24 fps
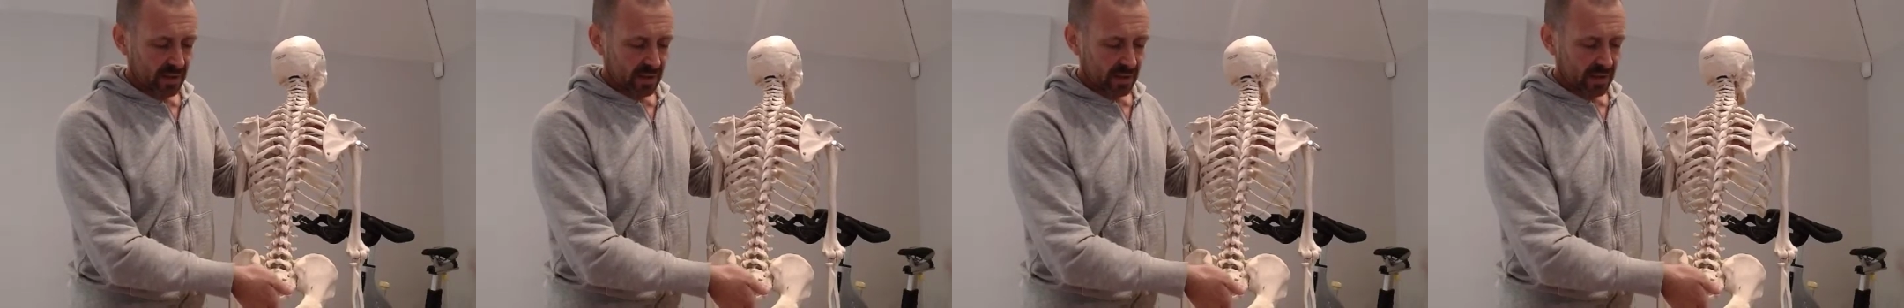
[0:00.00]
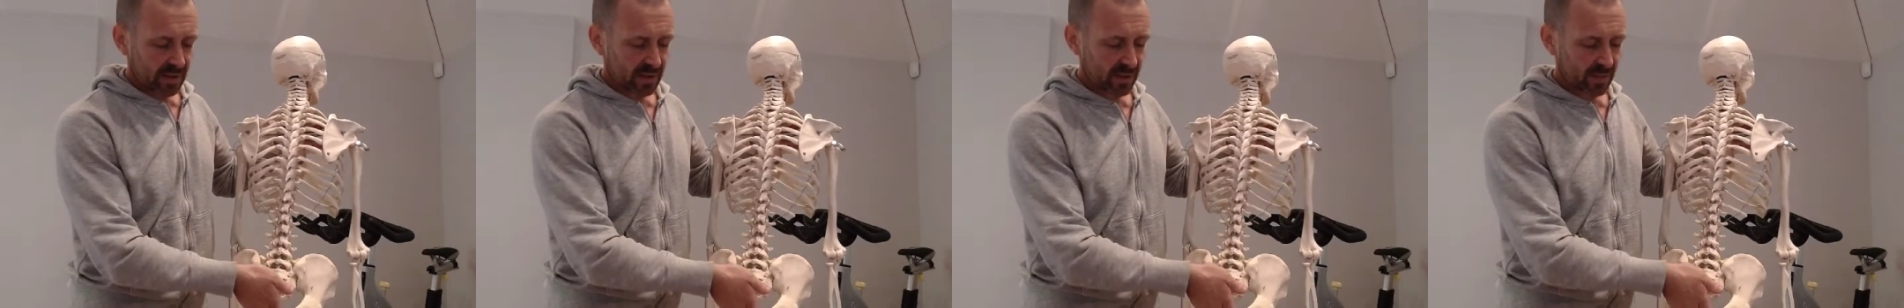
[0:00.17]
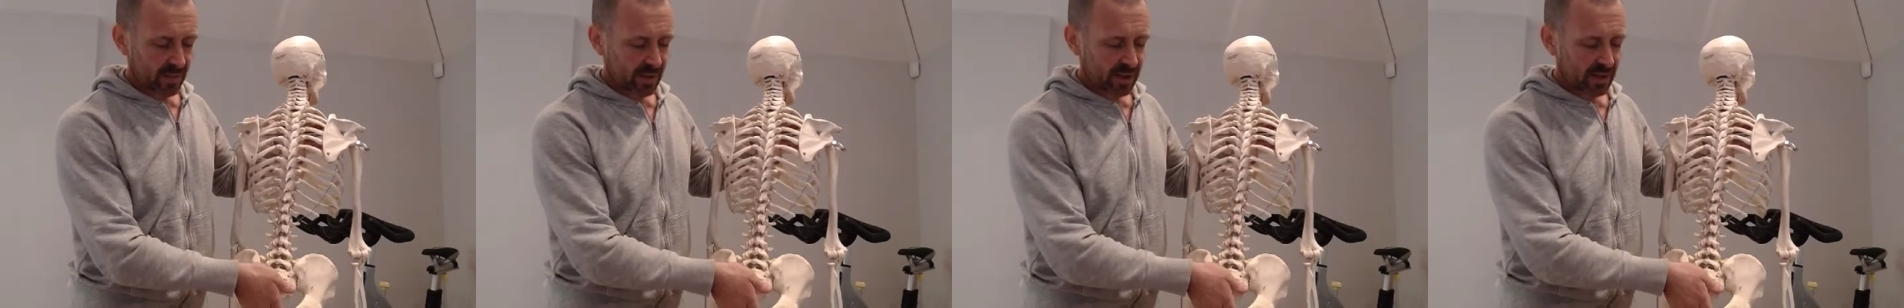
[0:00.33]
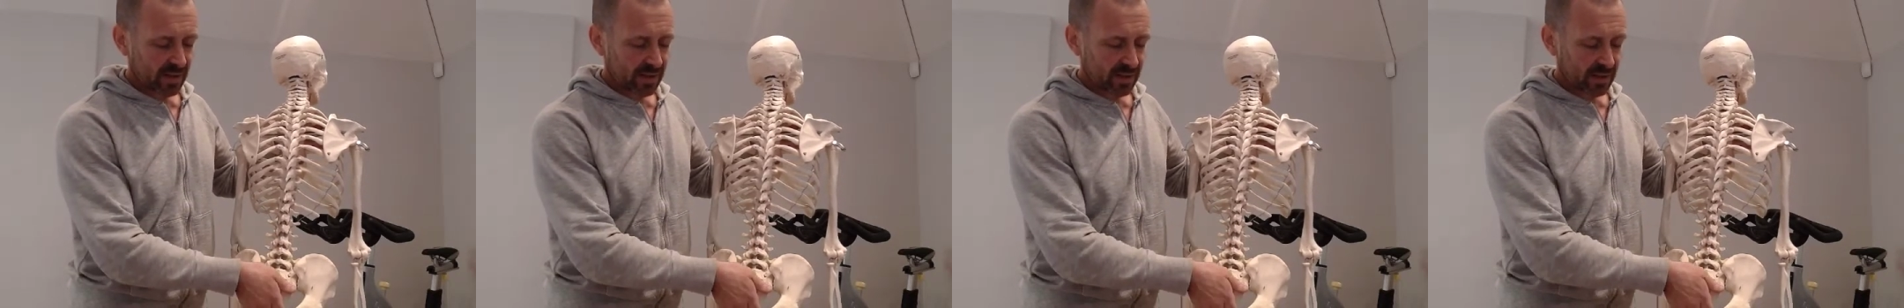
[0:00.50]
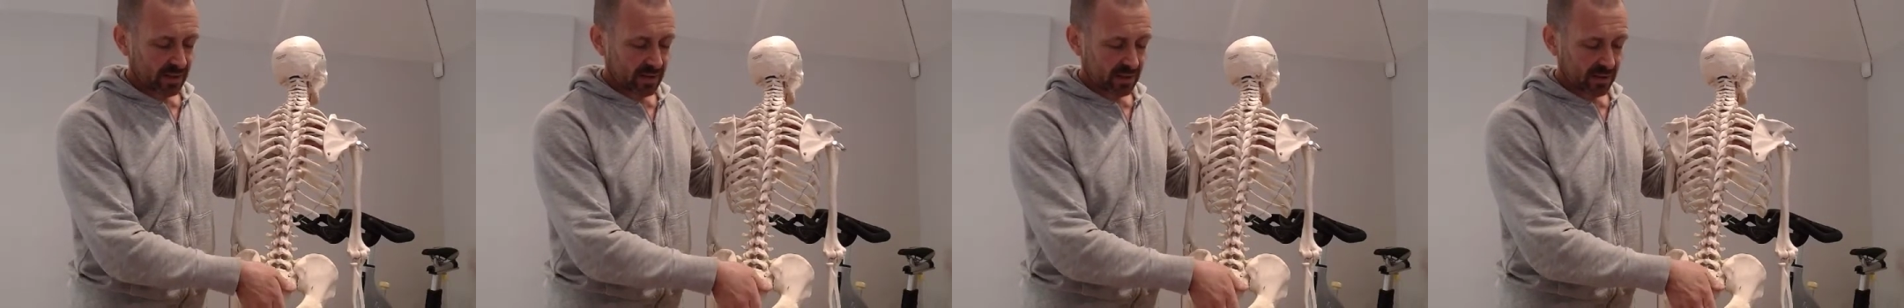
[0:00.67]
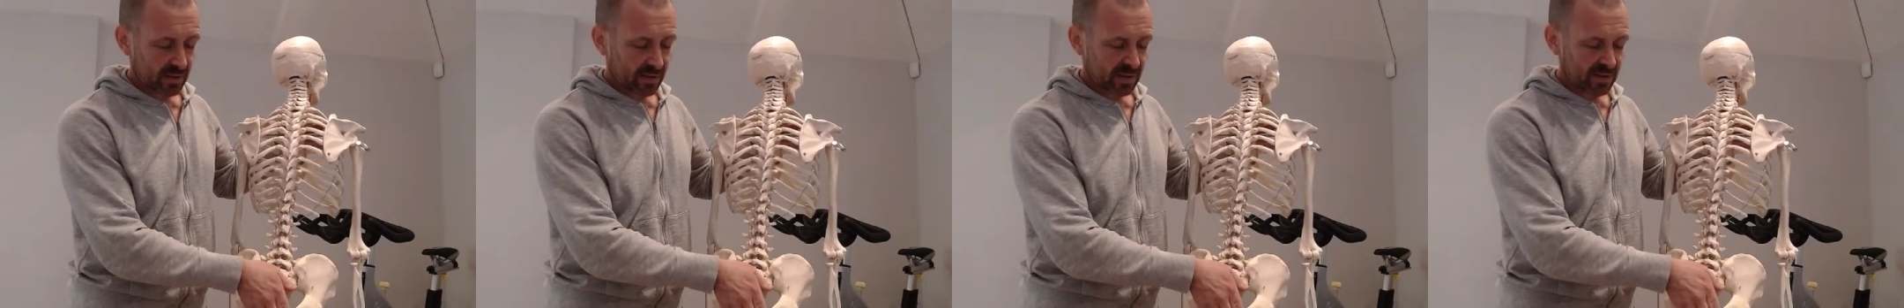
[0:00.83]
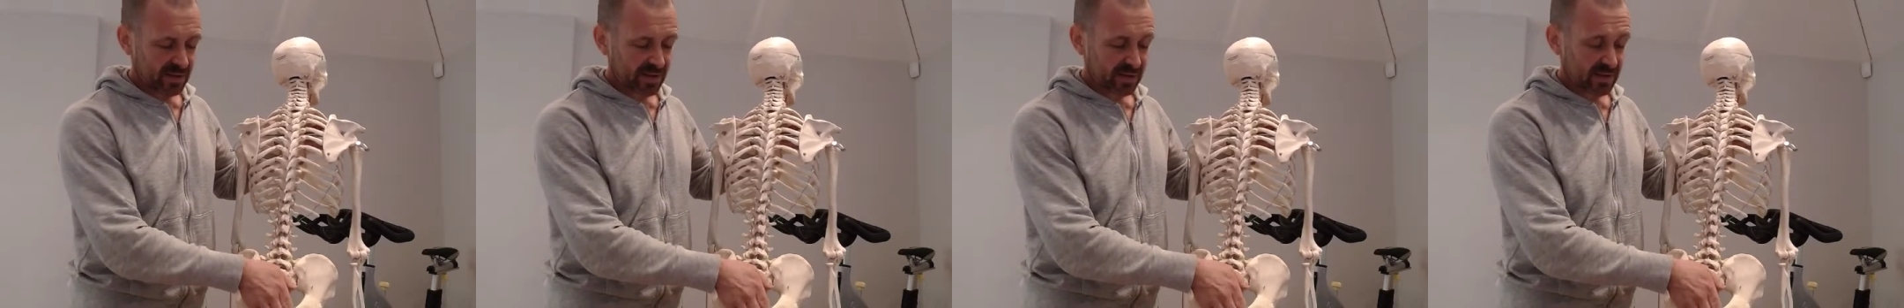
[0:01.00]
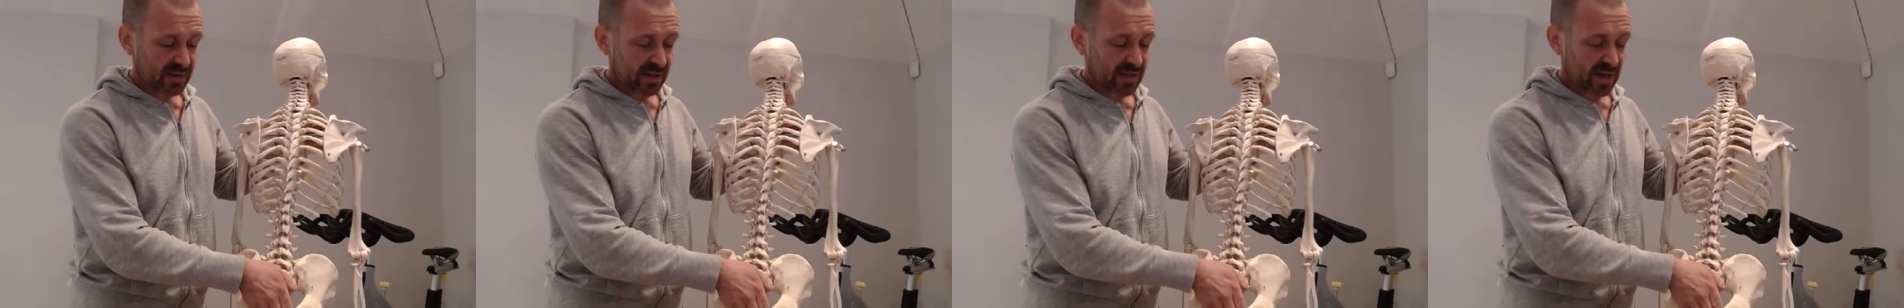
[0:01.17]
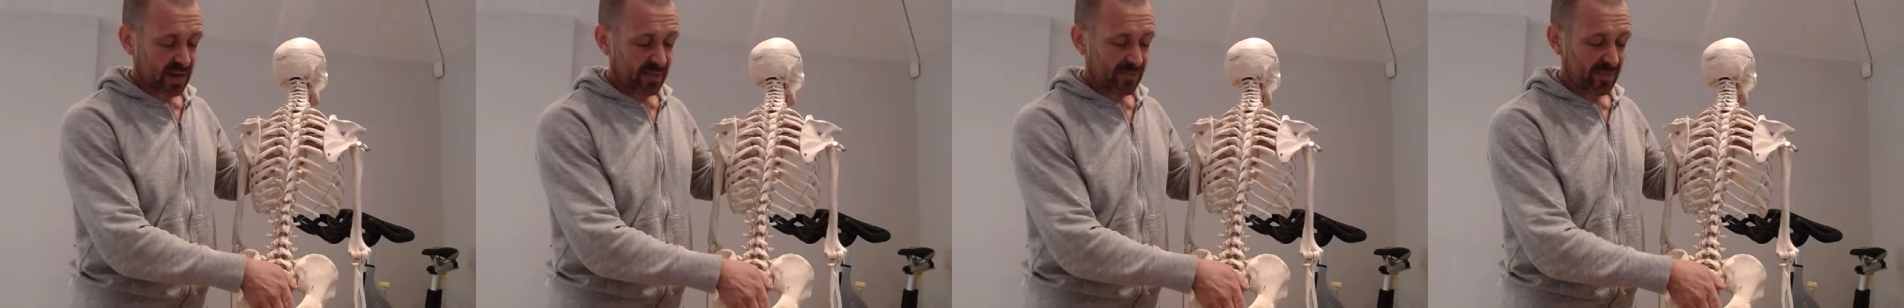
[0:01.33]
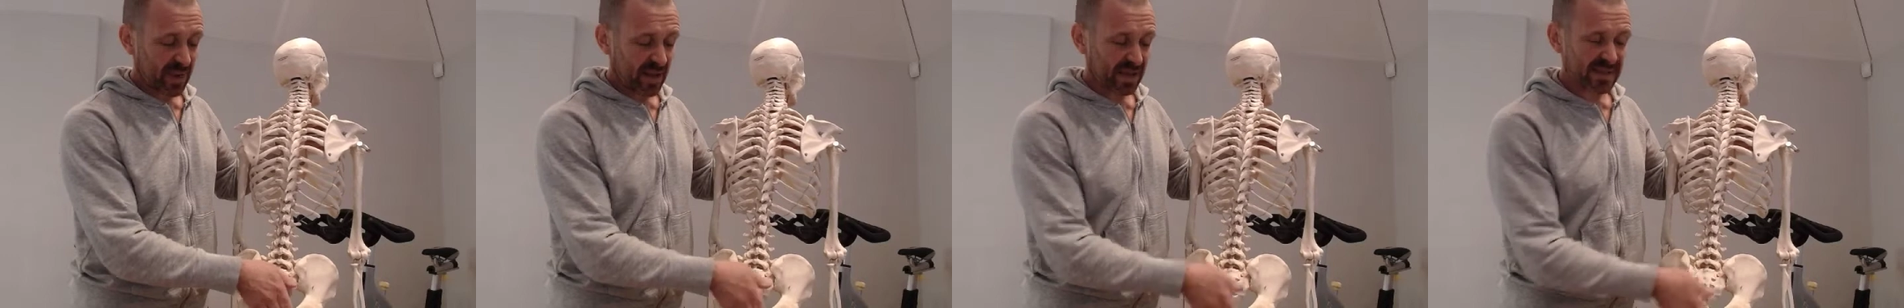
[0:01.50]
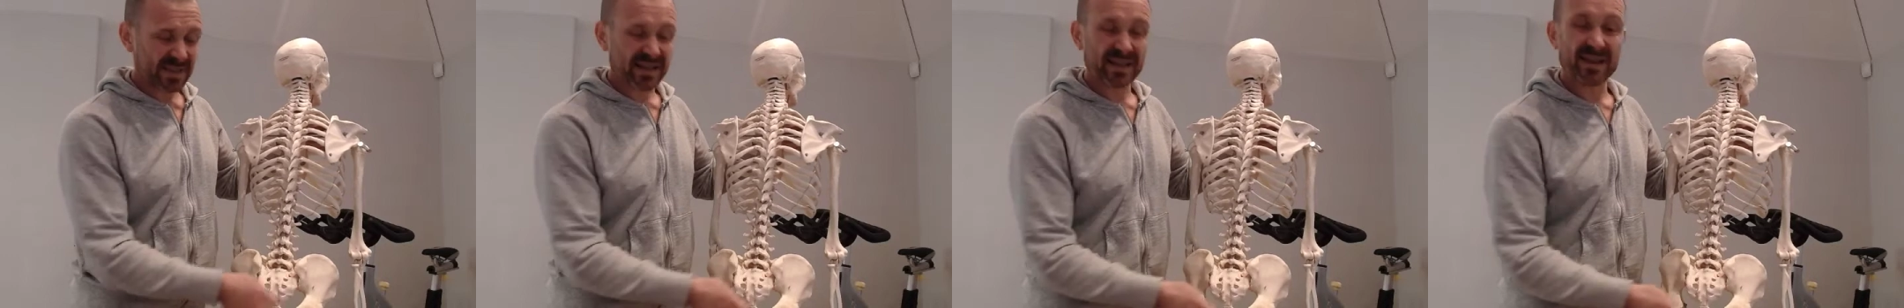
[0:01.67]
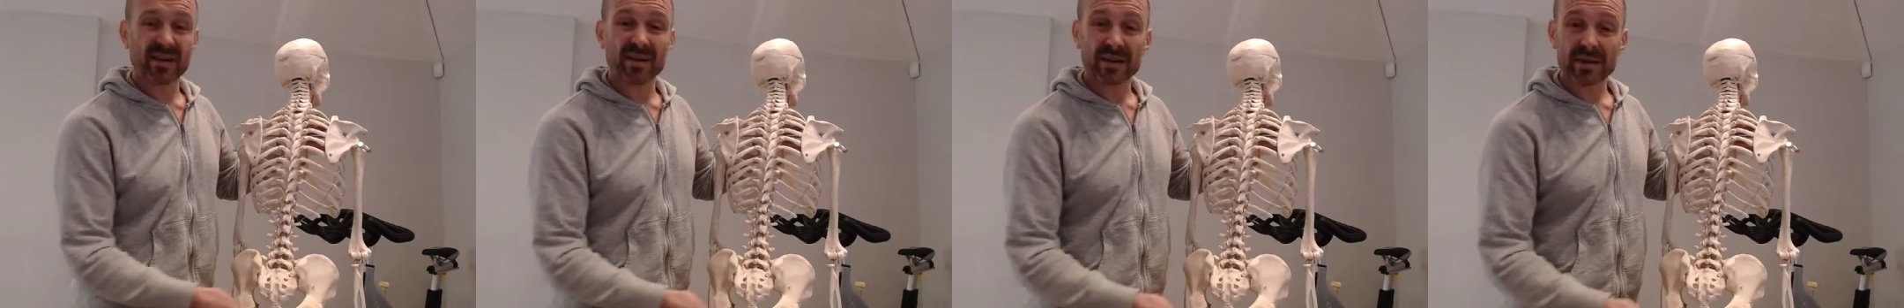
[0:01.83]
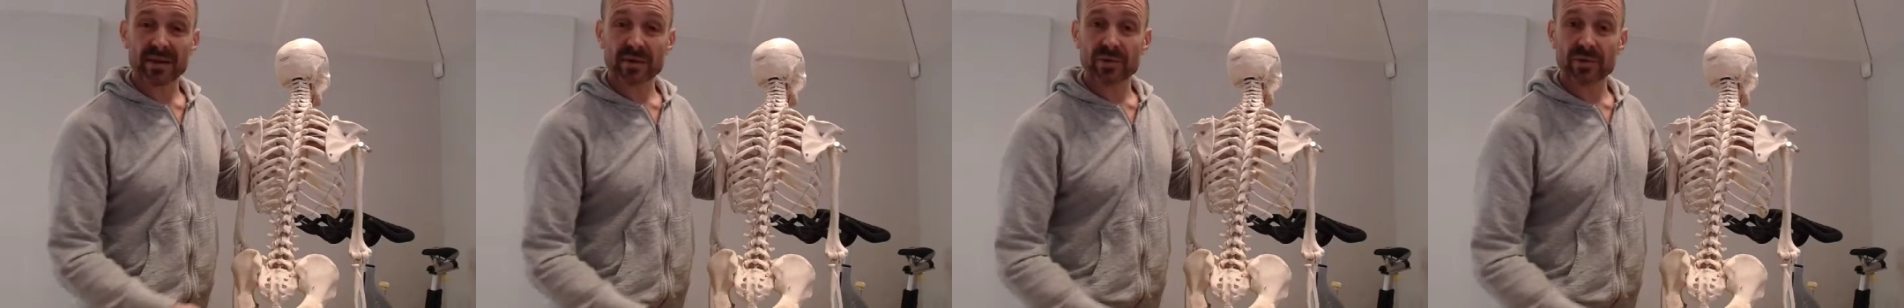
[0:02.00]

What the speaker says: Then I ask you to come back to kind